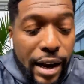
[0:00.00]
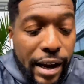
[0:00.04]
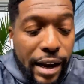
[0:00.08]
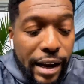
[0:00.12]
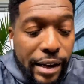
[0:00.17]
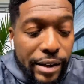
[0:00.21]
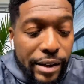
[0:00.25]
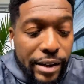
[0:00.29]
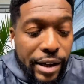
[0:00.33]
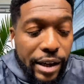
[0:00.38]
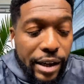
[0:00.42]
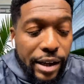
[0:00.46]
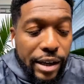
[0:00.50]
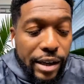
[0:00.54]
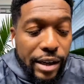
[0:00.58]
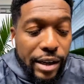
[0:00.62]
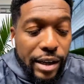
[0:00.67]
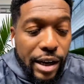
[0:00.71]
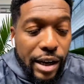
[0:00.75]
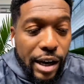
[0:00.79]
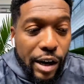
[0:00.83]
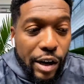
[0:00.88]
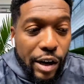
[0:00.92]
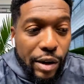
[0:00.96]
And
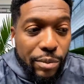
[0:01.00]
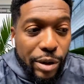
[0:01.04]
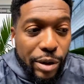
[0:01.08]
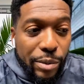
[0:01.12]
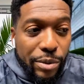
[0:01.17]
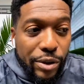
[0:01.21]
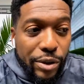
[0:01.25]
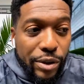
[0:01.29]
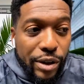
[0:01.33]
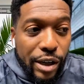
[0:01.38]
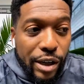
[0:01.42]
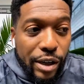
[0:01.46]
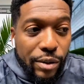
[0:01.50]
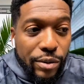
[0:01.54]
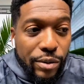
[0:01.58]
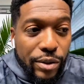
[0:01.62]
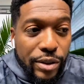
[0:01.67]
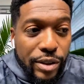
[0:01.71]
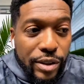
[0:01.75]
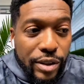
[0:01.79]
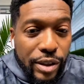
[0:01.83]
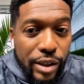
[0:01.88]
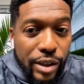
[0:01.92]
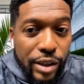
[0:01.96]
uh, I remember I
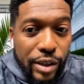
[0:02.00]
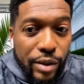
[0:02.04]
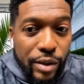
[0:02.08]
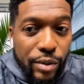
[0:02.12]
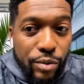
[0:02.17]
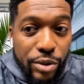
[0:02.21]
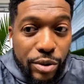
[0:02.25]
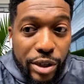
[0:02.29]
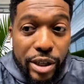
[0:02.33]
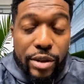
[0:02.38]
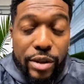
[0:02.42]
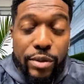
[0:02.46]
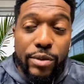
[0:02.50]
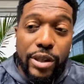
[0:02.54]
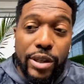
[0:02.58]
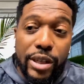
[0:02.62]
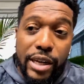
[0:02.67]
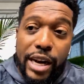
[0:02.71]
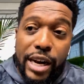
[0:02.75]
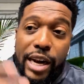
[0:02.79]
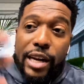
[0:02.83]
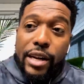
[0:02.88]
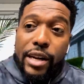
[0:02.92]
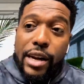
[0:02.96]
was uh, reading with
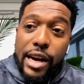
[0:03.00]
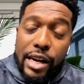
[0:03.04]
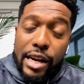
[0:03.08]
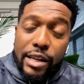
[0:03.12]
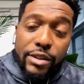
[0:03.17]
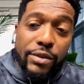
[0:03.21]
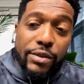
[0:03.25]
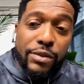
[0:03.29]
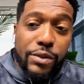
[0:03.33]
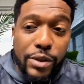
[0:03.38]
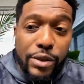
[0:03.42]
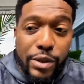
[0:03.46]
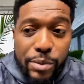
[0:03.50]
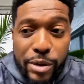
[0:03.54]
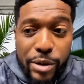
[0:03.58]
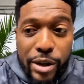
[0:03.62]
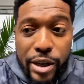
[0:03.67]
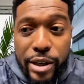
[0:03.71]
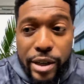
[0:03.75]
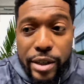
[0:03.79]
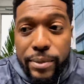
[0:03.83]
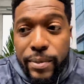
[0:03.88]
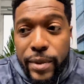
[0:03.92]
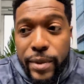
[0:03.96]
an actor friend of
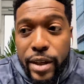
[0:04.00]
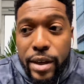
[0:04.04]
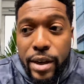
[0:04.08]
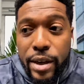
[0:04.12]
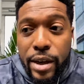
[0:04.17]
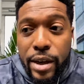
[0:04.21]
mine,